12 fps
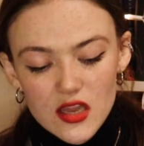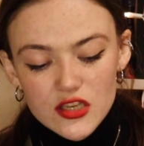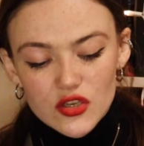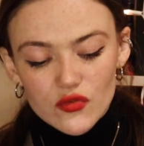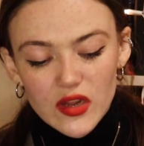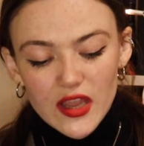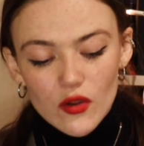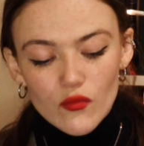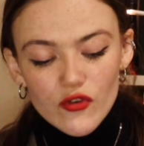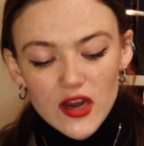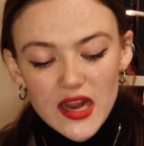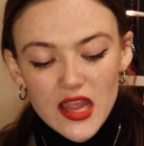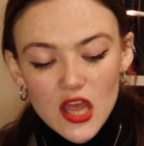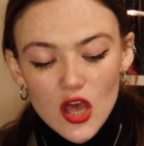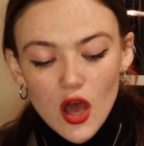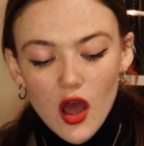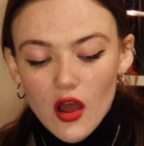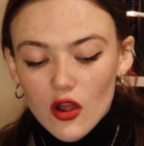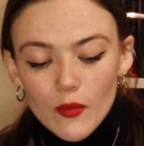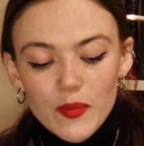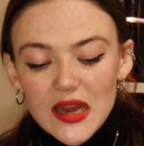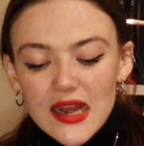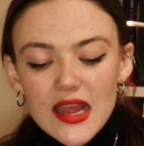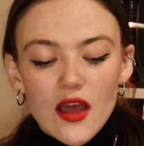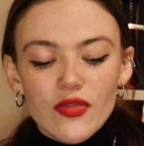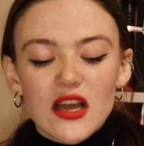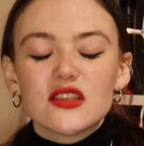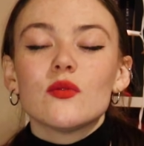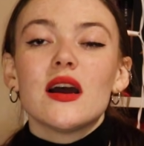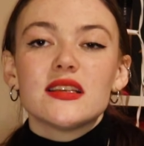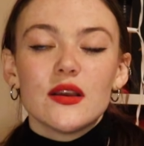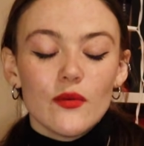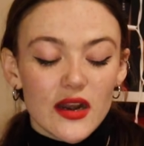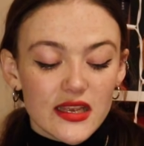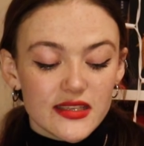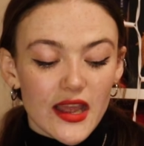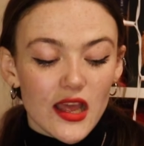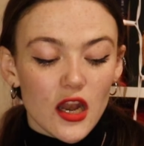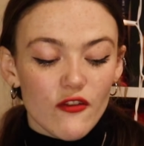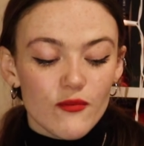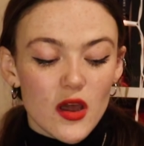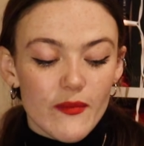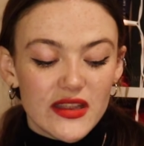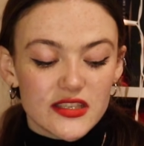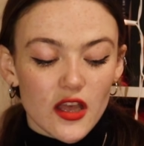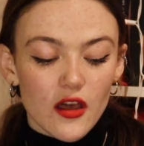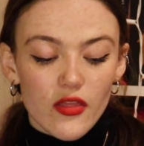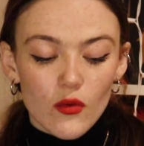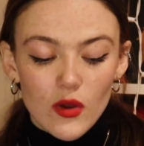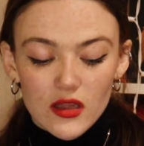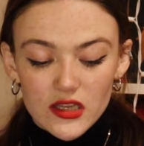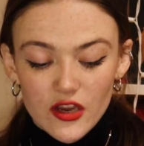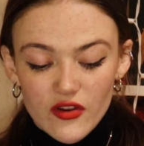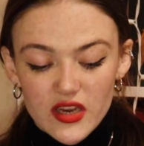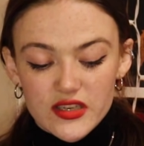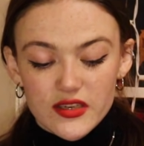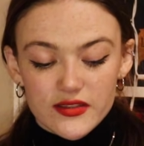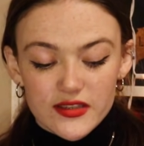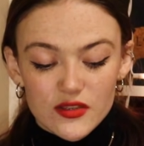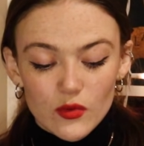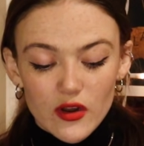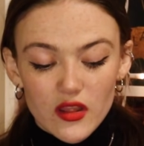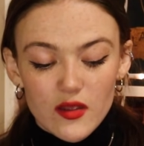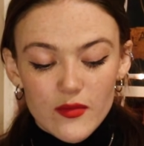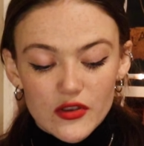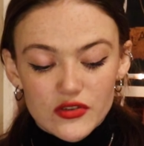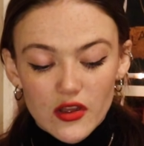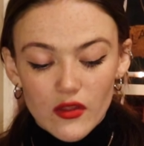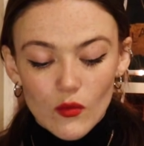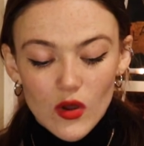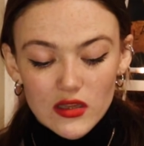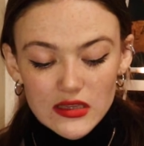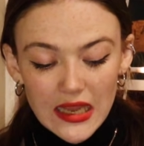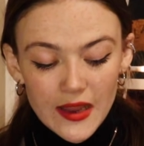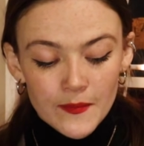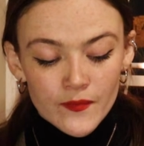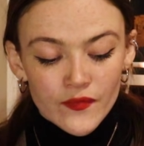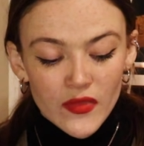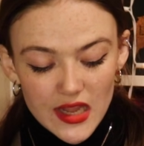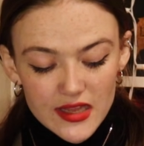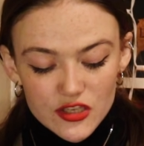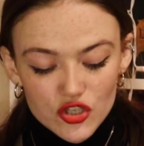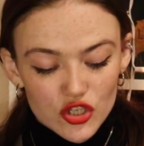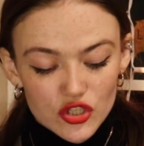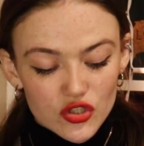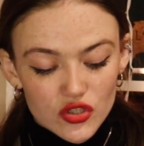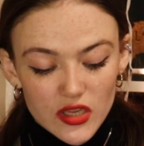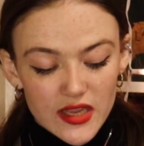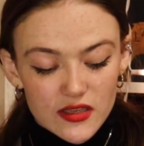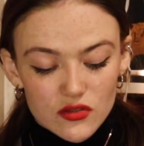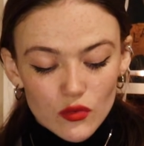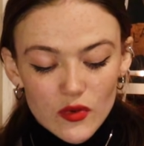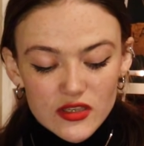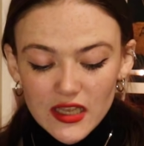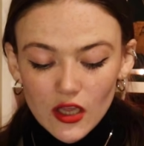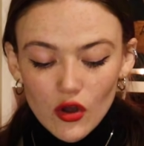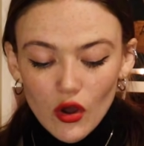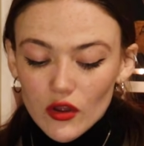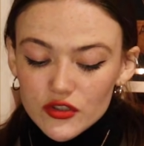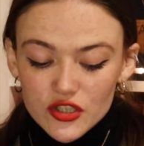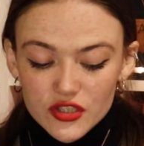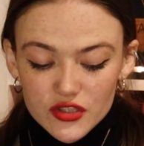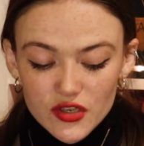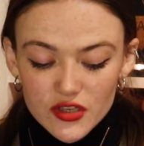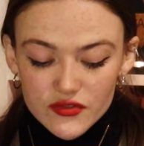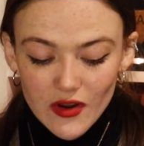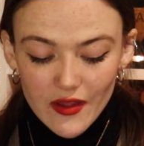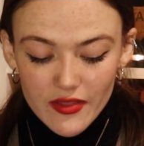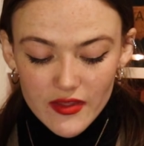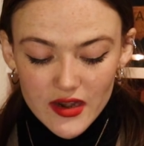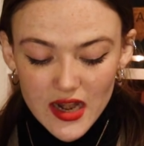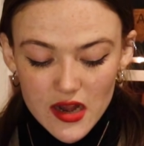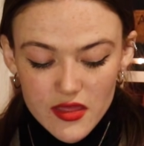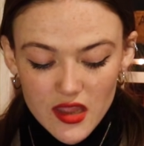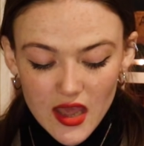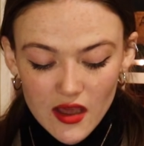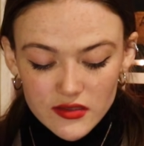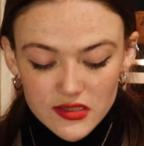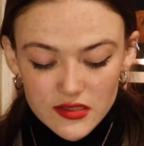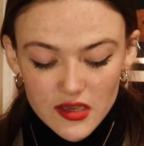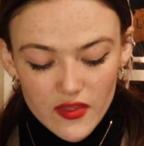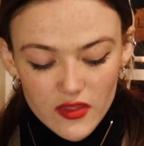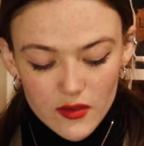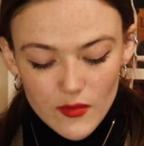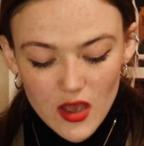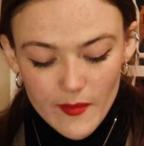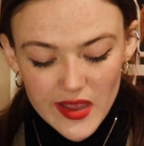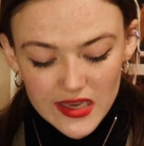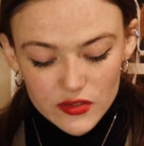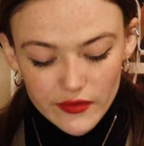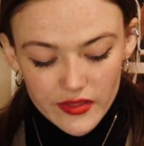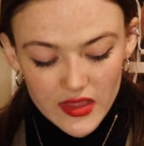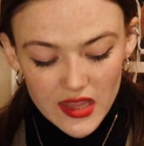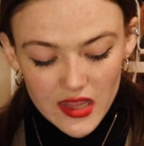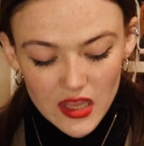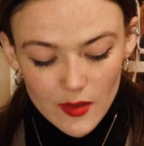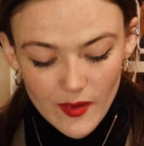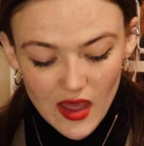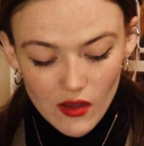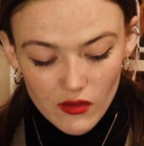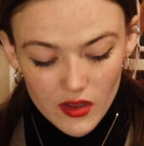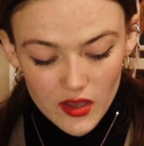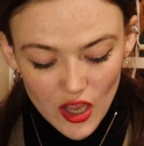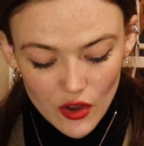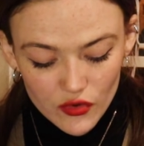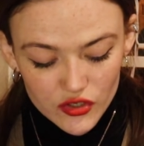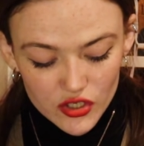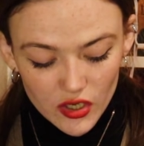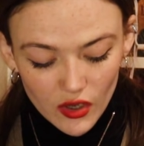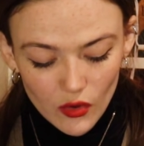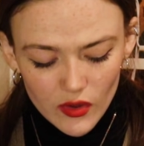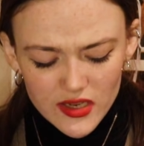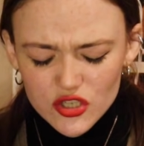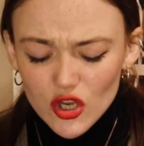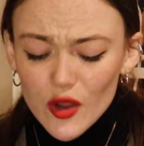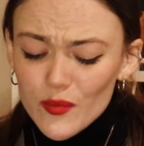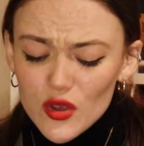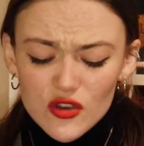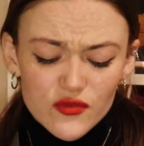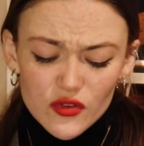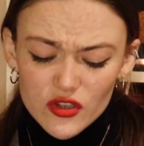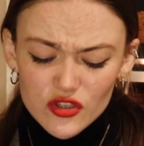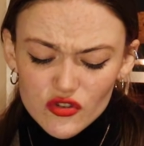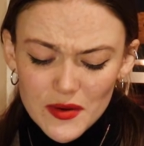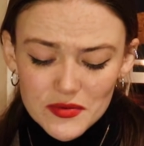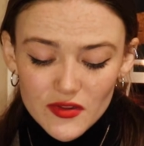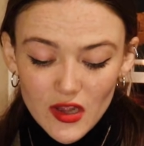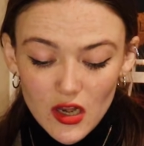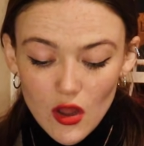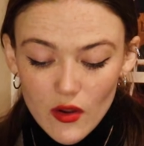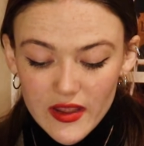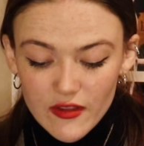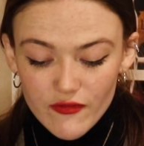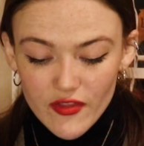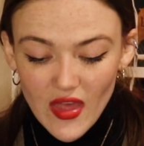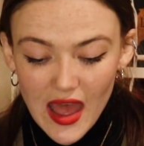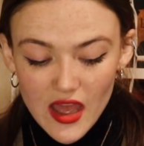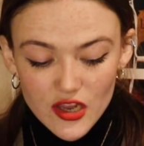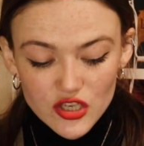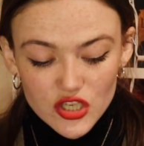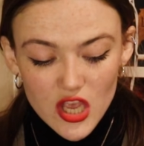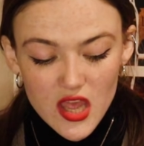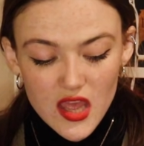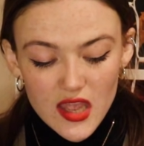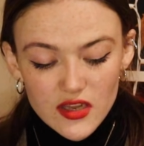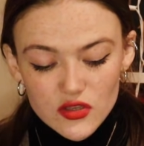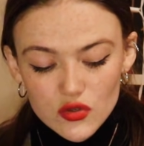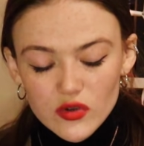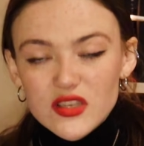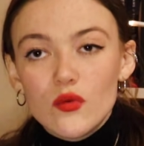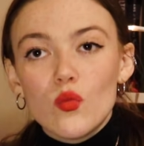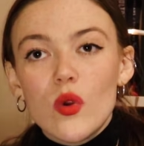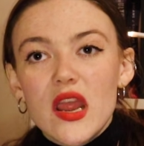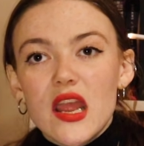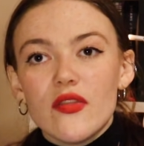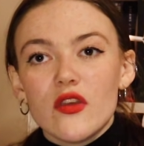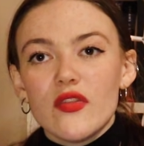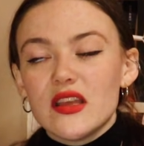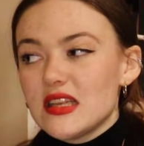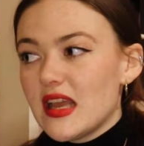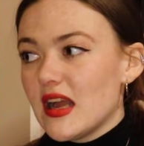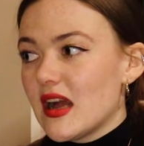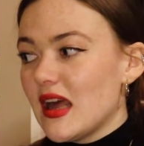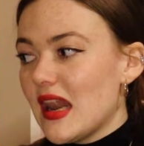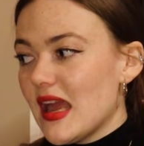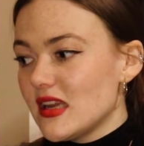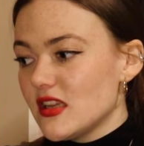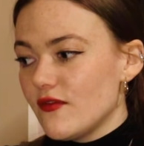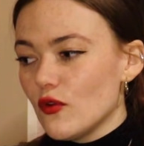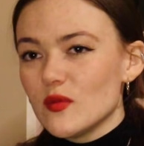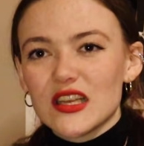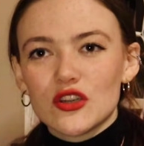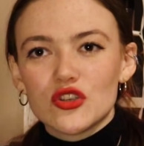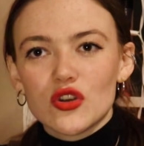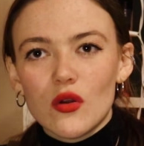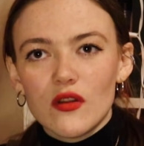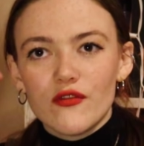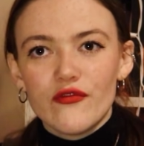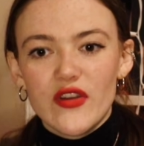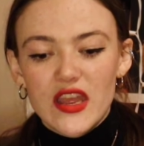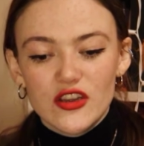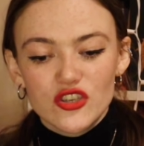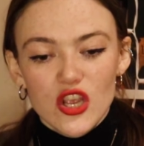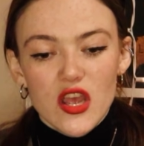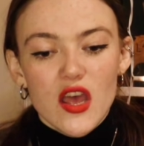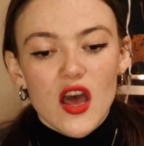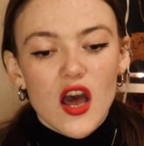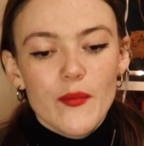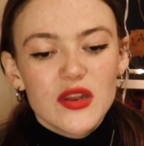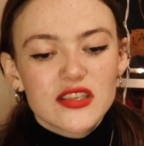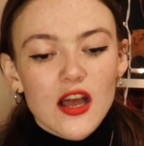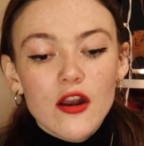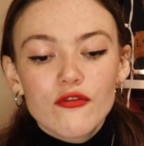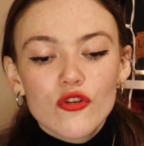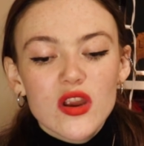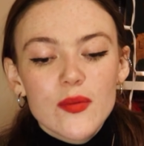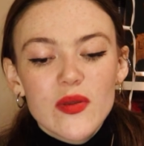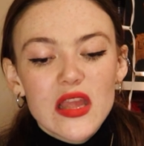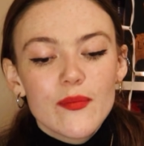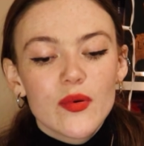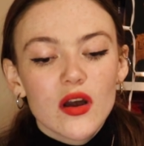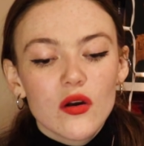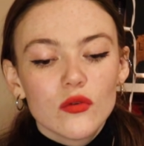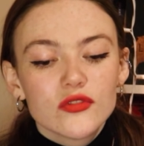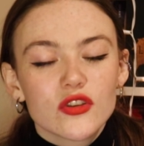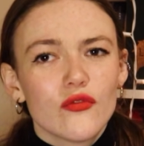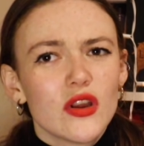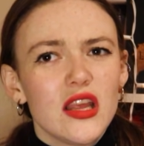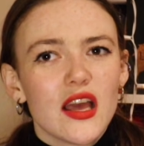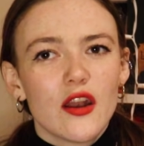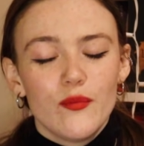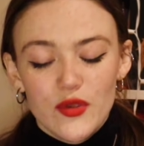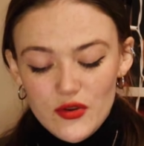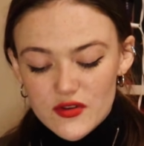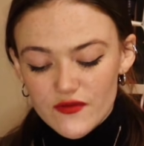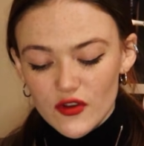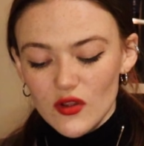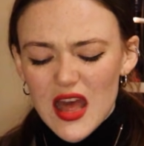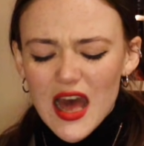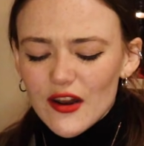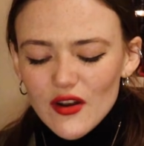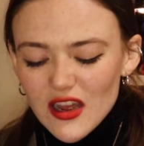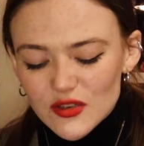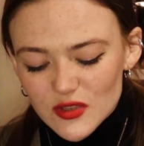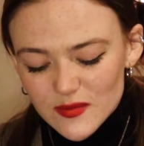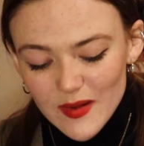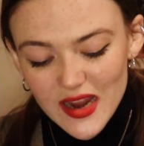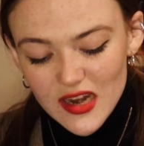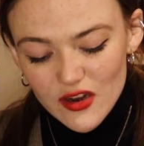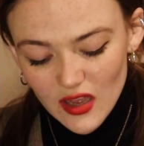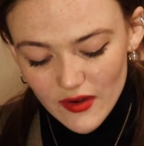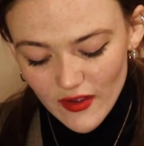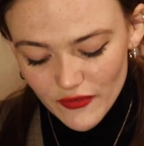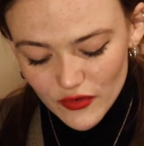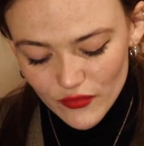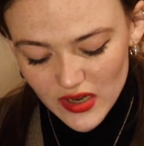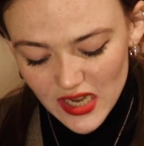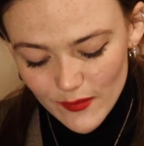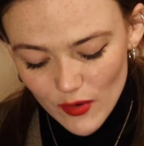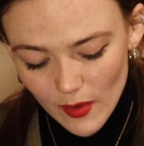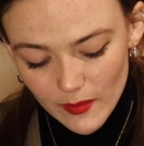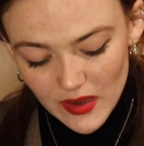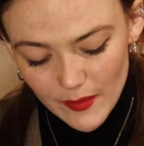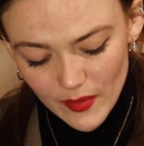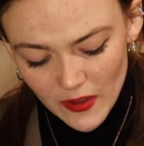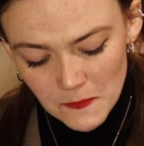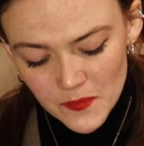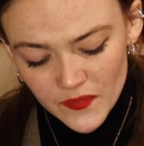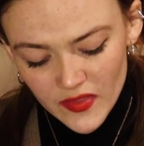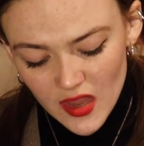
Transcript: it's sort of like a really completely and that's what I say when I say I love mermaids are otherworldly creatures this is one of the most otherworldly it's just, it's almost like a consciousness rather than anything else. The mermaid sort of thinking about the ocean and all. It's so beautiful, the description, the longing for that, and it talks in we and that there's like a collective, almost like a shoal of fish. Um, it's kind of creepy, but also really kind of beautiful. I don't know how to explain it, you kind of have to read it probably, but